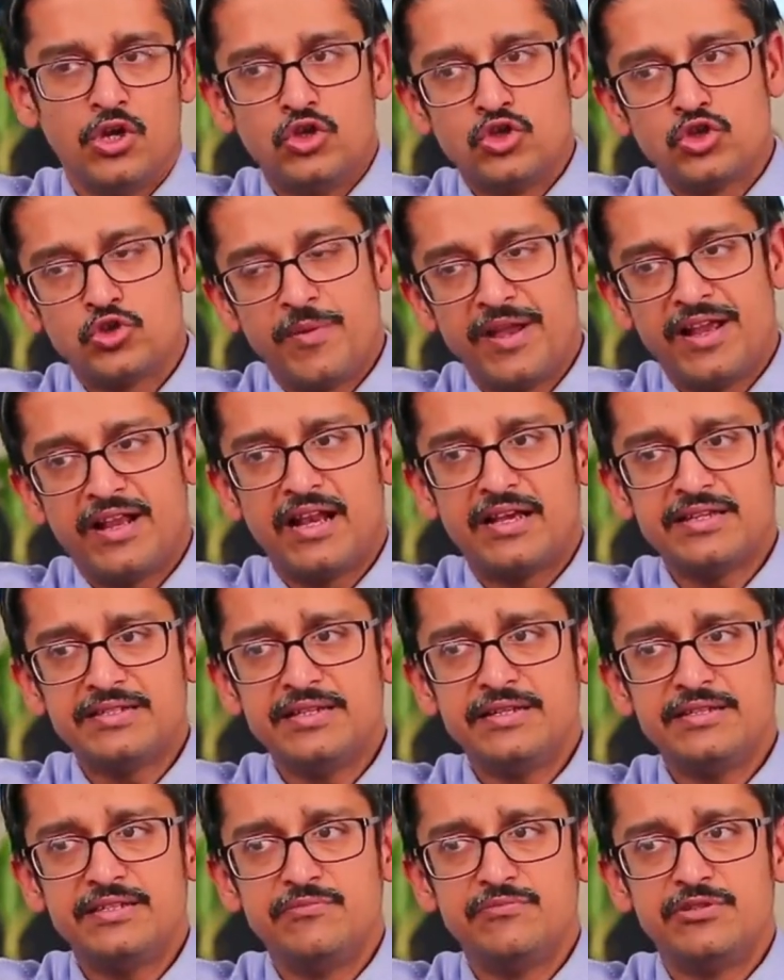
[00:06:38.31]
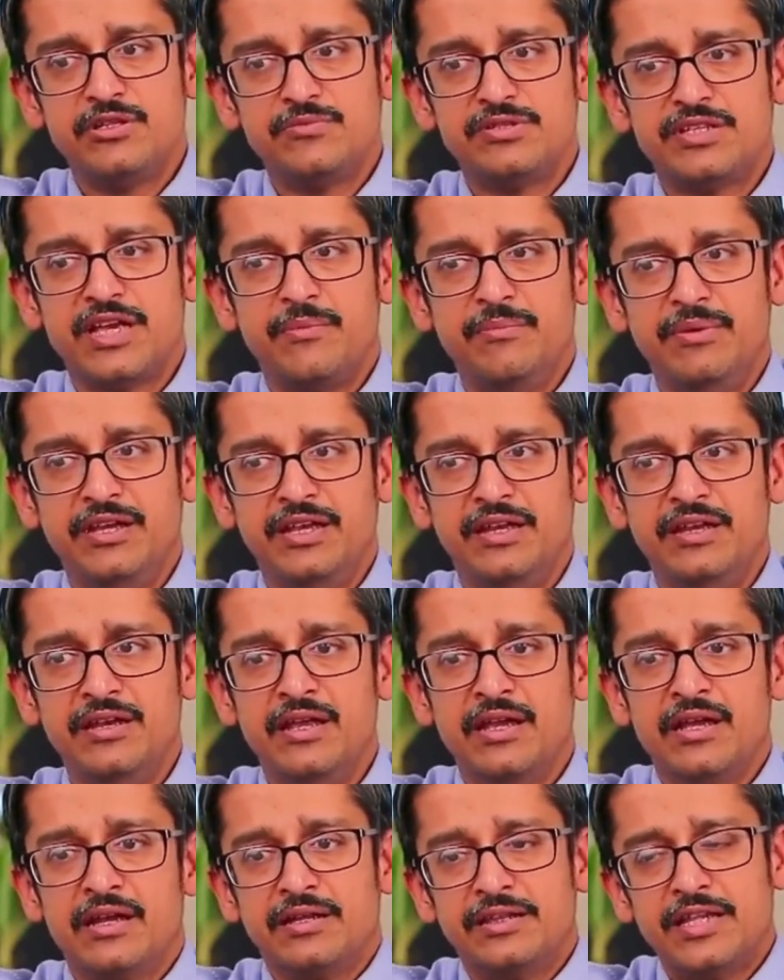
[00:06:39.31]
So by classic symptoms, I mean
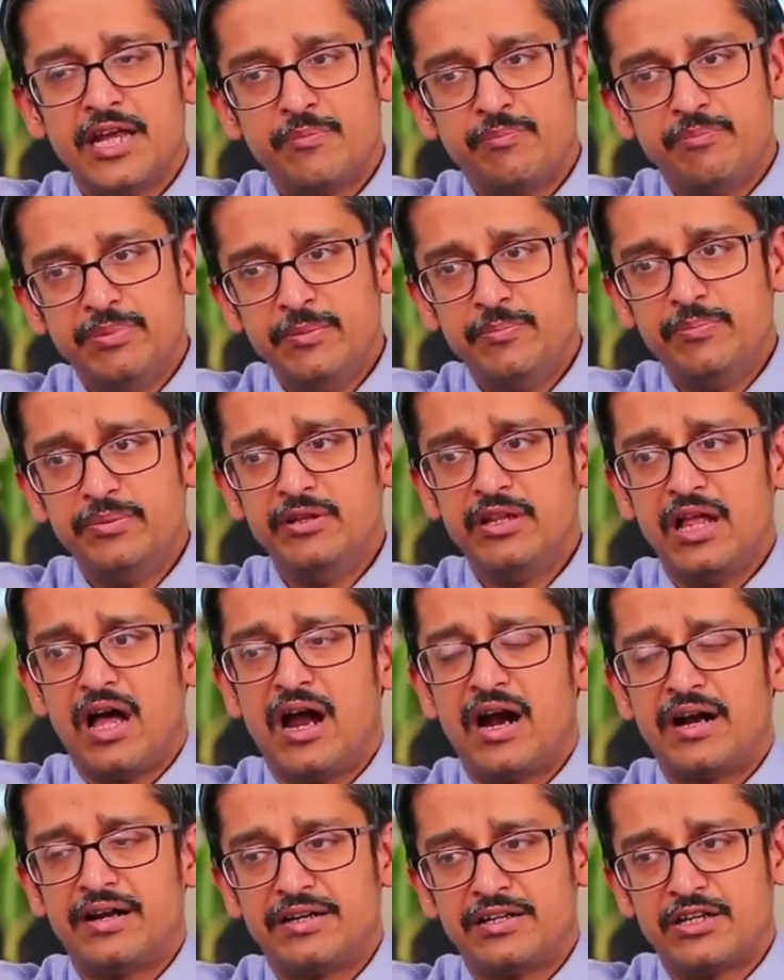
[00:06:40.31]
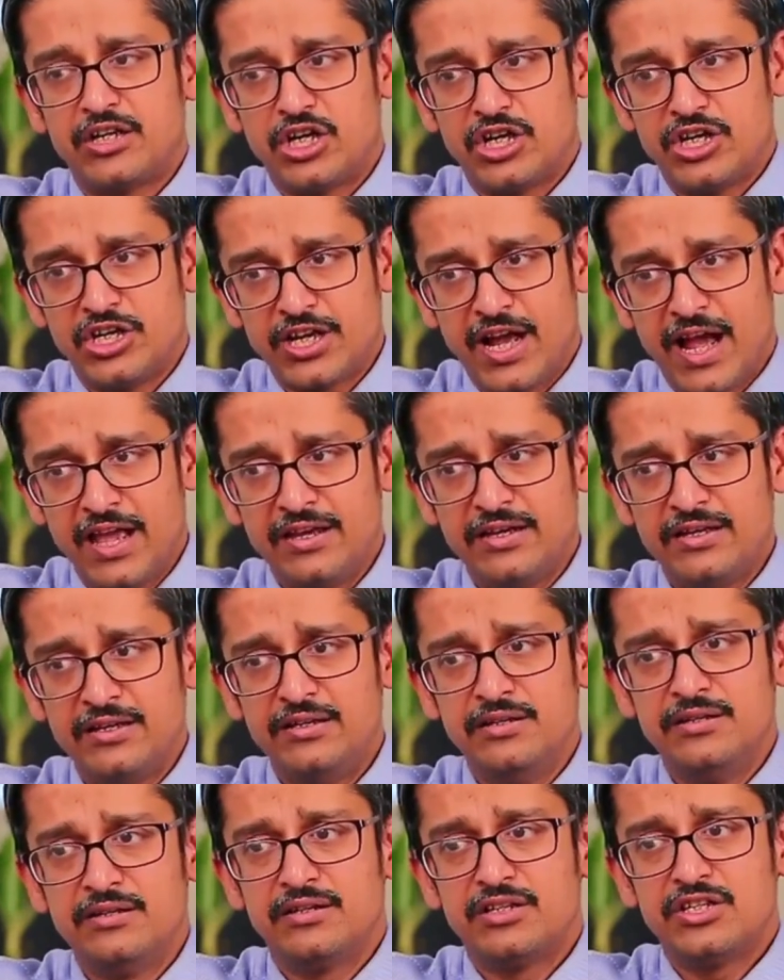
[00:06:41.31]
that people are tired,
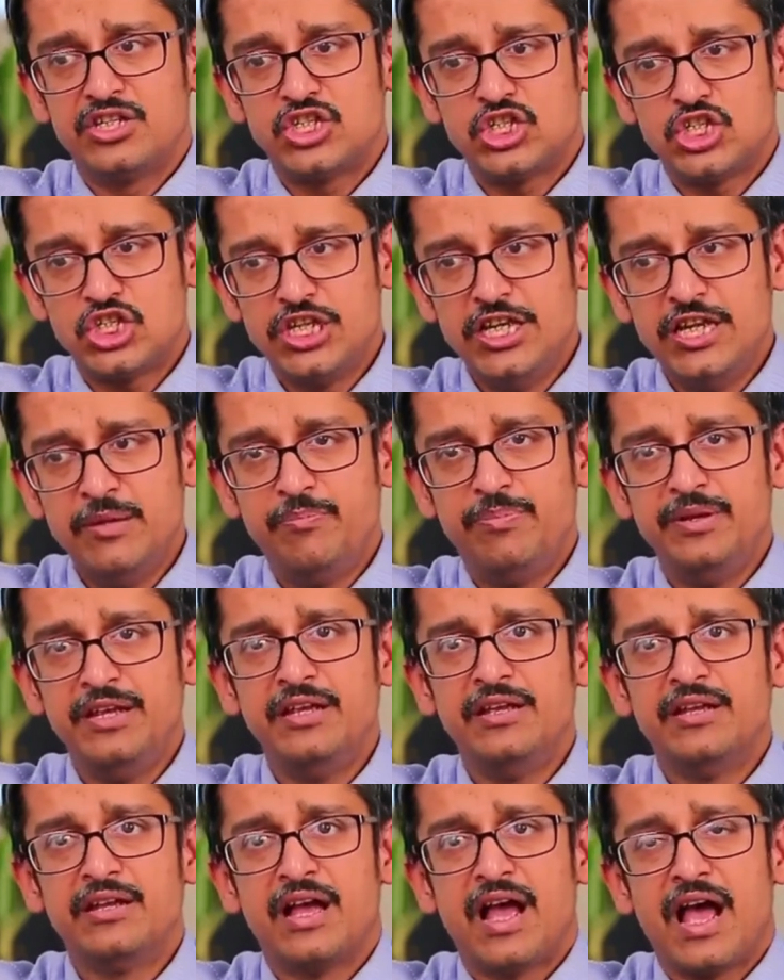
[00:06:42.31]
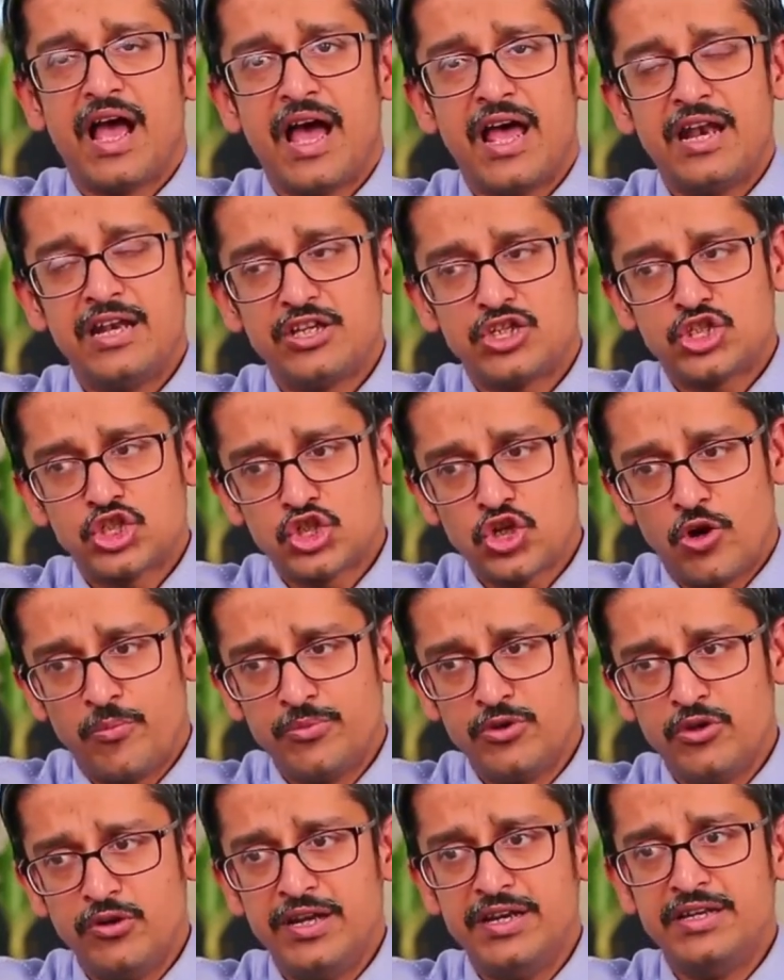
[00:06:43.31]
sleepy, and
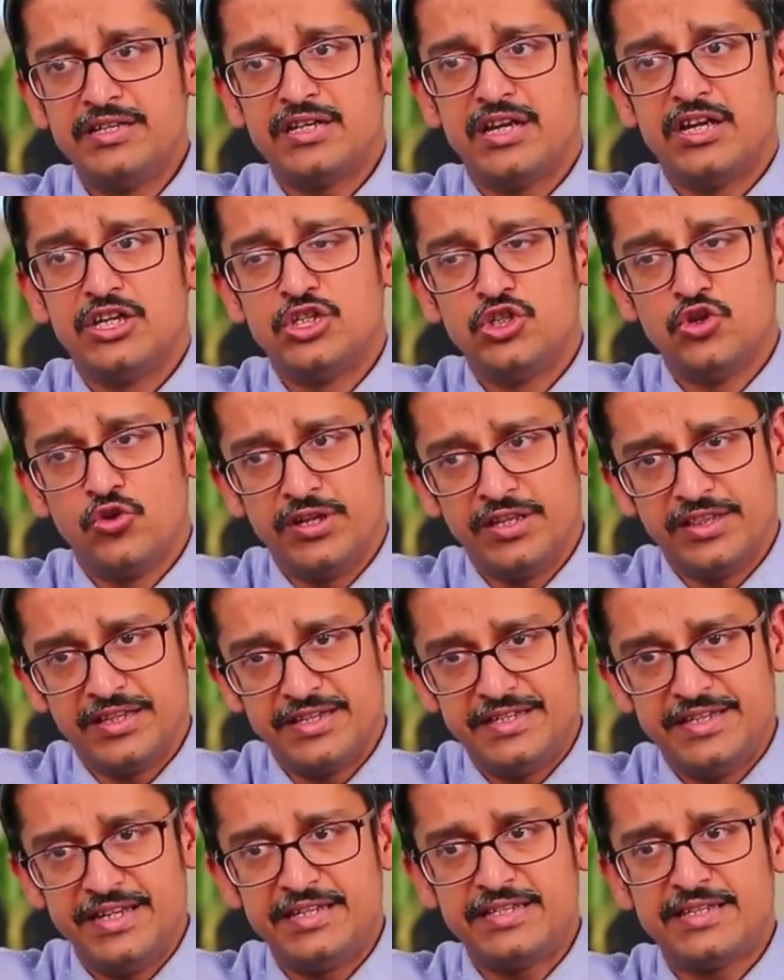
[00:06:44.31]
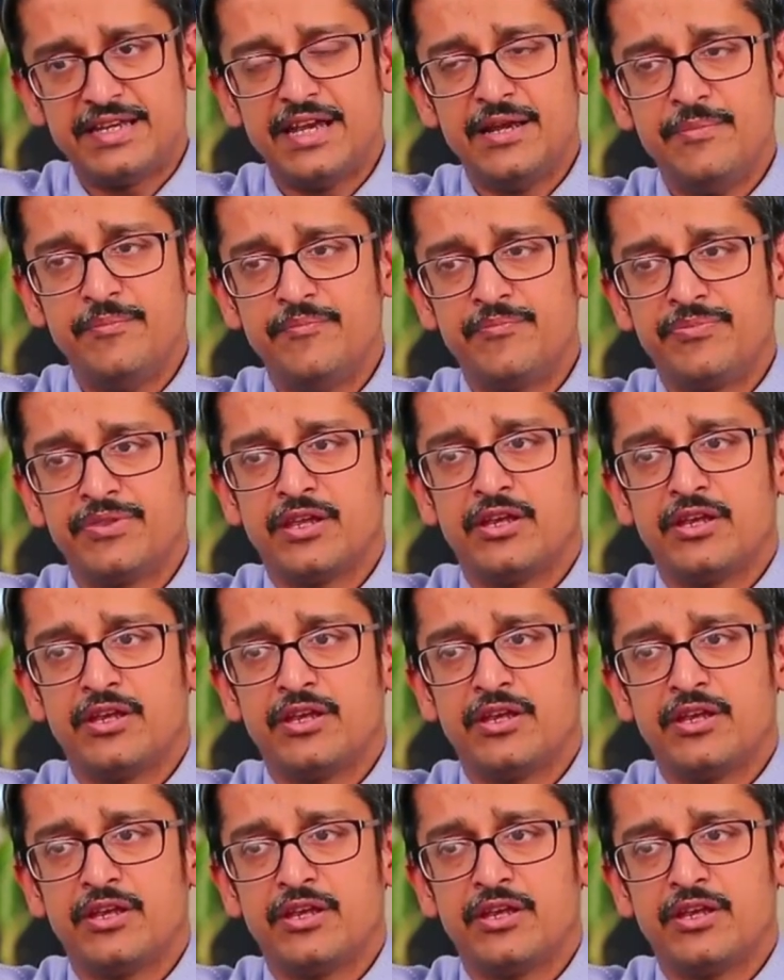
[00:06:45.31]
somnolent during the daytime.